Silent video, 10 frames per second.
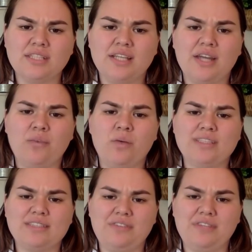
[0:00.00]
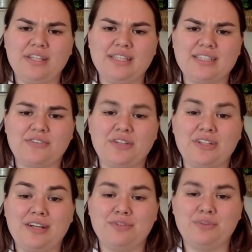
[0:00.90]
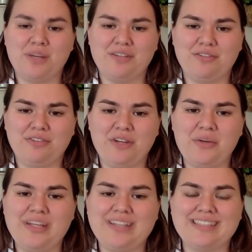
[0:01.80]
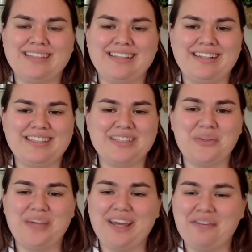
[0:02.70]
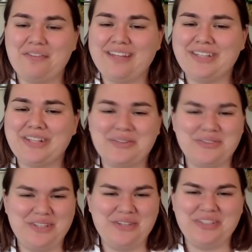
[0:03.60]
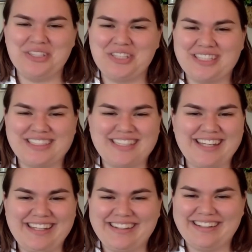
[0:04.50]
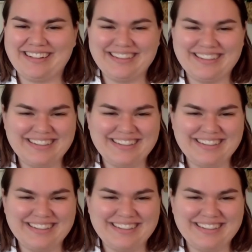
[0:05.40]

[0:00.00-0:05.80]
And once feelings for a loved one flow easily, and it's okay if they don't, you can just stay here.